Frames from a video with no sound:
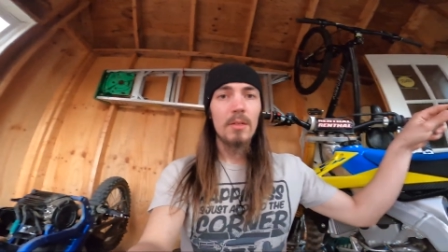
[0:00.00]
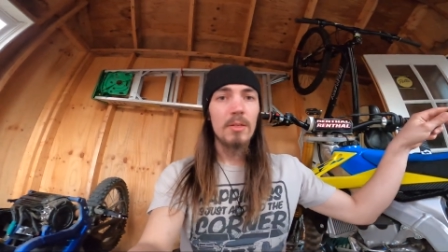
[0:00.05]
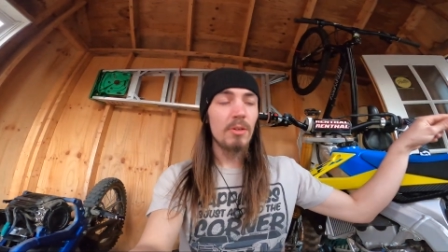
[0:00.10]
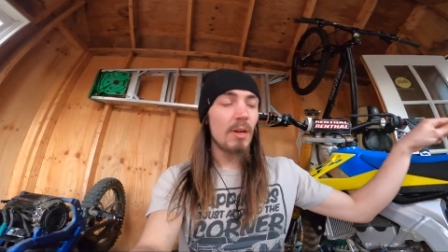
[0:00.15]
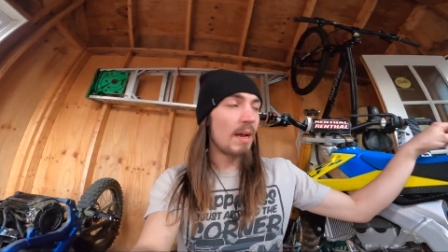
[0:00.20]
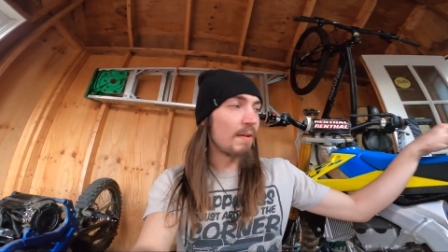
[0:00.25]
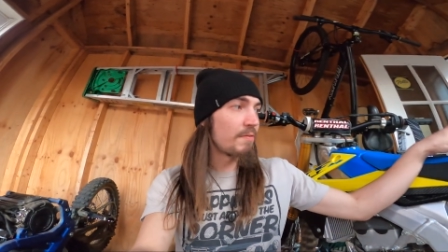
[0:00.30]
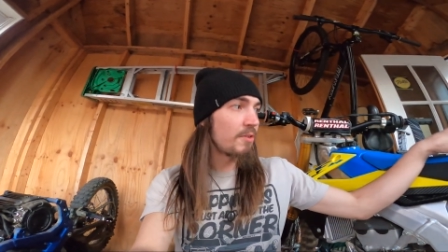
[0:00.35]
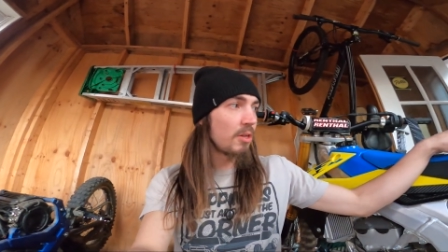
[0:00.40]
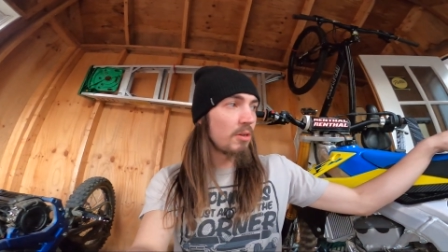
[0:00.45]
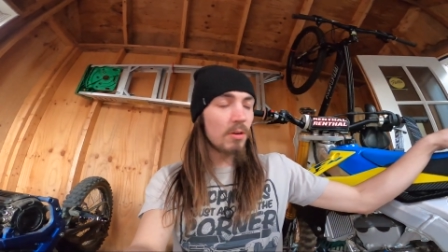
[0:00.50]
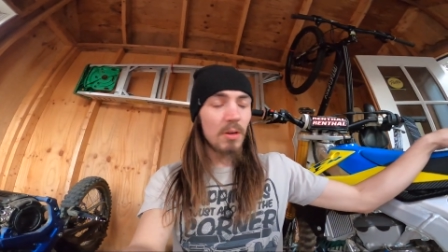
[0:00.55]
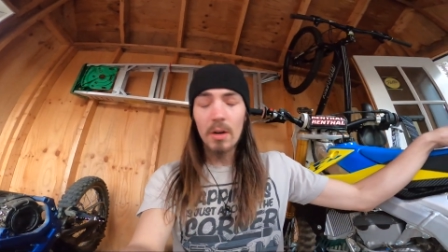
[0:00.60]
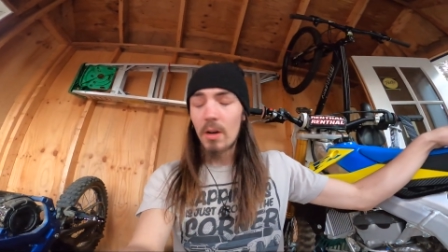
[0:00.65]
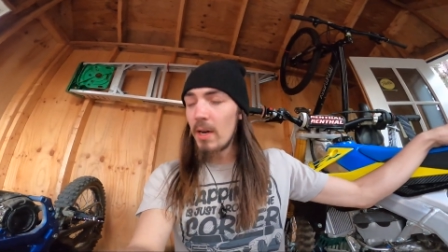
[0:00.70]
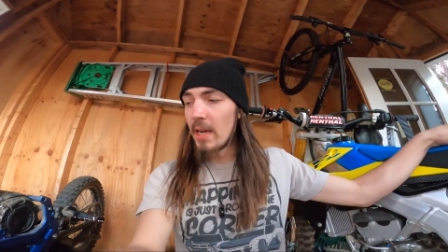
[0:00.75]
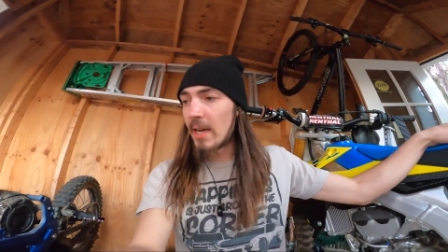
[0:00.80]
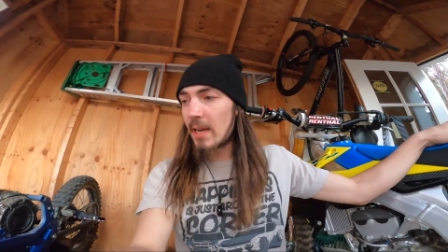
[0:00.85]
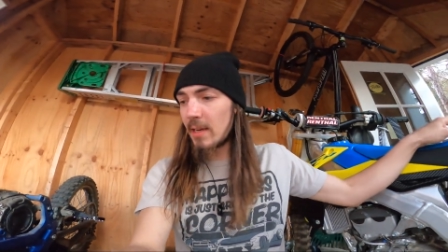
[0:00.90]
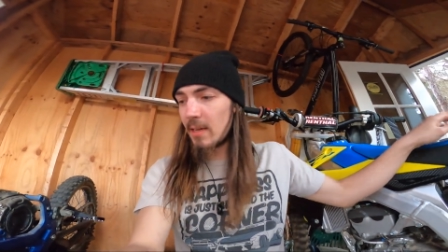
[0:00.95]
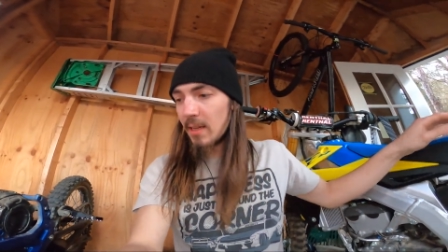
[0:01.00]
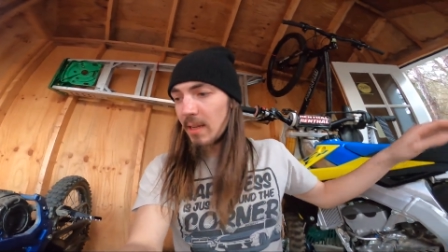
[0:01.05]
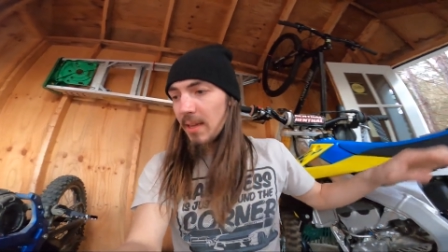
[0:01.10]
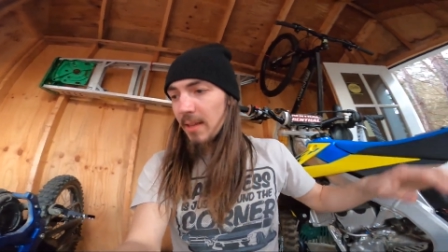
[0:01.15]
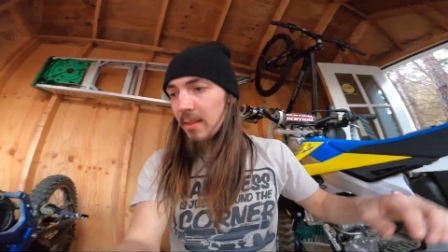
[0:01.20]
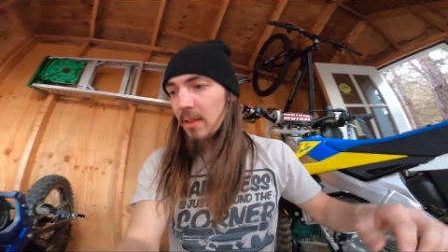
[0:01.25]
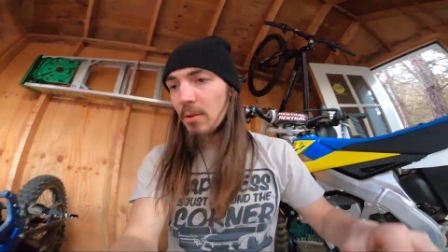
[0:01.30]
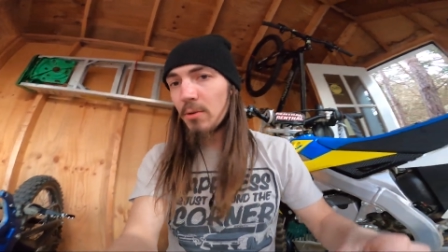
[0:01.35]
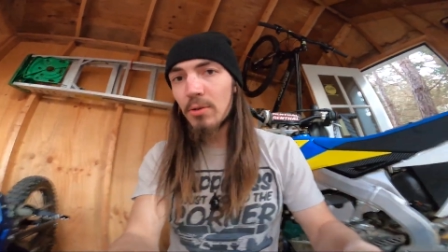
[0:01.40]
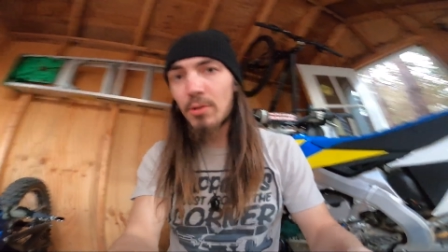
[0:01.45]
So after you go ahead and
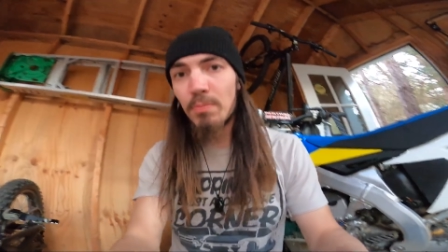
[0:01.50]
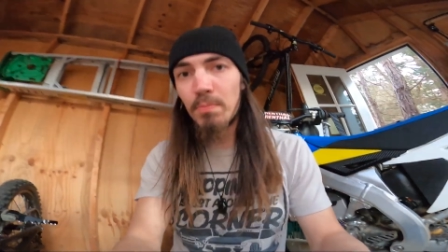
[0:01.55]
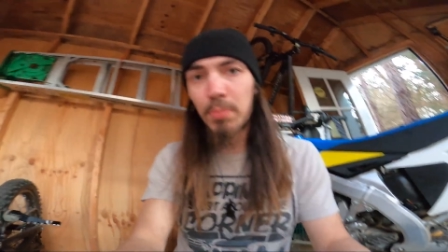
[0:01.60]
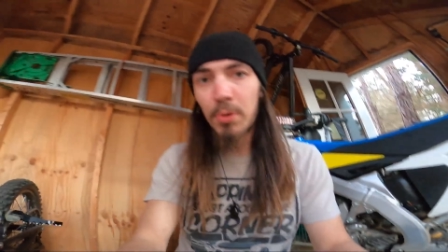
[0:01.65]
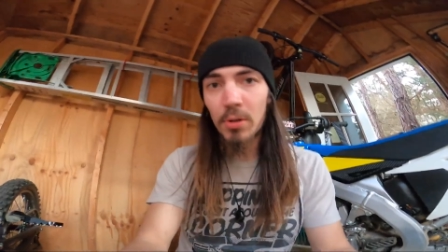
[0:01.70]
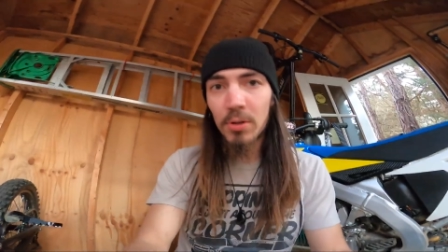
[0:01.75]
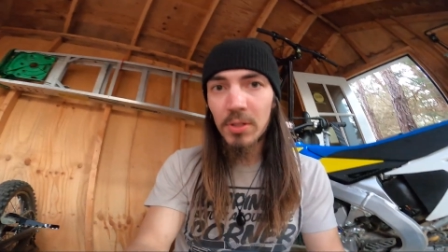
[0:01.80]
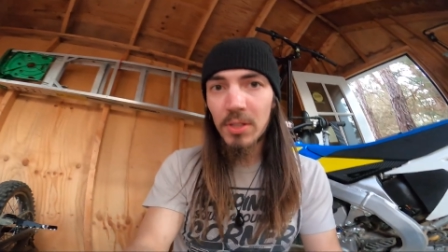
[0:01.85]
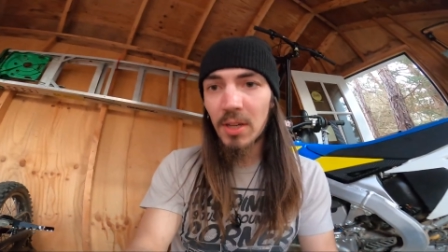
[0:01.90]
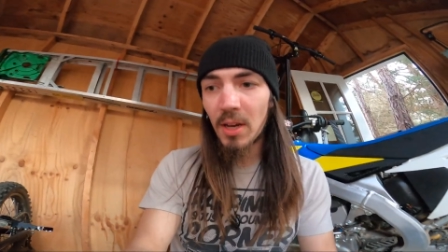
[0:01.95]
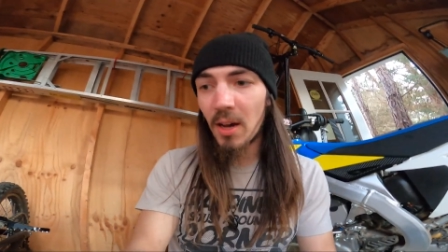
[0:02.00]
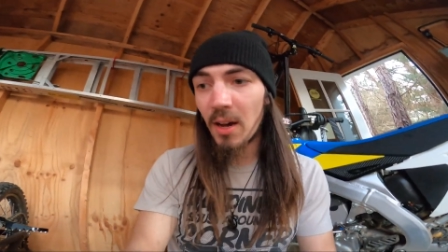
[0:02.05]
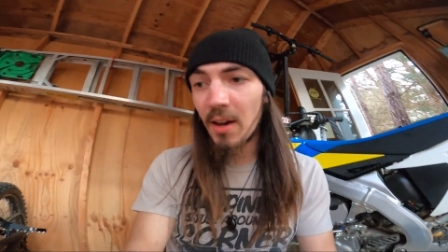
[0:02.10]
get those bolts